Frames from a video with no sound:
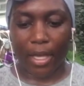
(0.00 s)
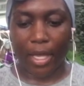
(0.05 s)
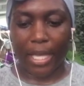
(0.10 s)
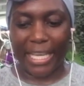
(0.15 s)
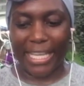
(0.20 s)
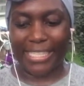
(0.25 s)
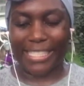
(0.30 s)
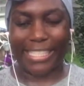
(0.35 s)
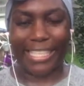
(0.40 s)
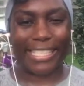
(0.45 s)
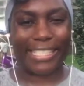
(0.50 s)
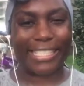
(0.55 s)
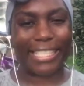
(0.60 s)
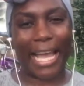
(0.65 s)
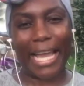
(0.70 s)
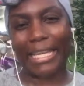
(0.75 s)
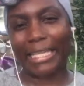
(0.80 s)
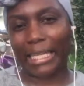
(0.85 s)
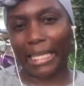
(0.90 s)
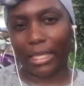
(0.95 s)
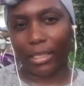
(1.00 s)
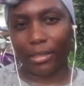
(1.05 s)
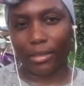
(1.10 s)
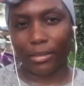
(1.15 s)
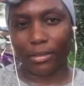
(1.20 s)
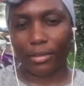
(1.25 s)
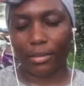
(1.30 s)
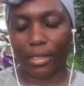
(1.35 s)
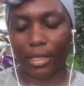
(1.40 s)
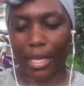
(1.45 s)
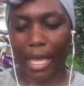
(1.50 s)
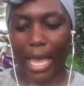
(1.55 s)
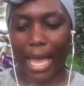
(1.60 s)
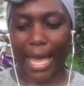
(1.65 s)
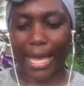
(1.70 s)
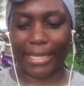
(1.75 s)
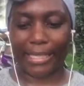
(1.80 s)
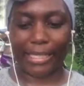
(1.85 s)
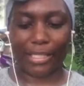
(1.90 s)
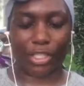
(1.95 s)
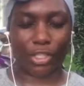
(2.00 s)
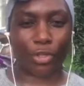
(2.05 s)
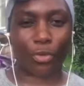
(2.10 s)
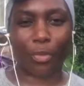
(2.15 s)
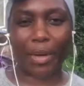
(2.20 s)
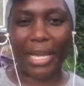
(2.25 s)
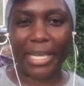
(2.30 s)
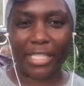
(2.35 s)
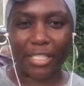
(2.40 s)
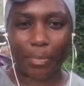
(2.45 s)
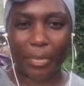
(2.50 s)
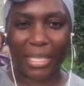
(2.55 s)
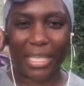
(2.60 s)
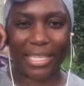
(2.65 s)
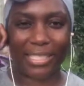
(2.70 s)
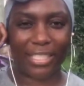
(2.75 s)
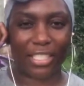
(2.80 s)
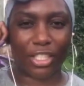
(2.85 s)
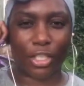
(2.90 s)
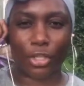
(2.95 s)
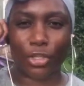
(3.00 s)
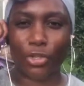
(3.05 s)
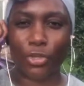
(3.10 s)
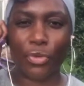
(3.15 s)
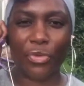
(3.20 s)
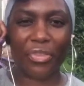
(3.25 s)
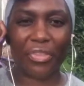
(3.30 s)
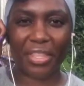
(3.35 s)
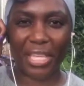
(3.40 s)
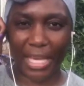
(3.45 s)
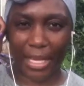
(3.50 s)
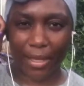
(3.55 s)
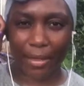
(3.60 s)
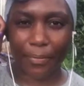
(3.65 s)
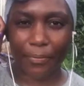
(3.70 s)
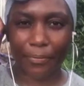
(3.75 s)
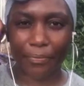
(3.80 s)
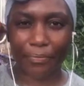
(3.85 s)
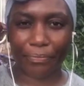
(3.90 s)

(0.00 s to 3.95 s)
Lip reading: it's exciting and it's great because it's a new thing.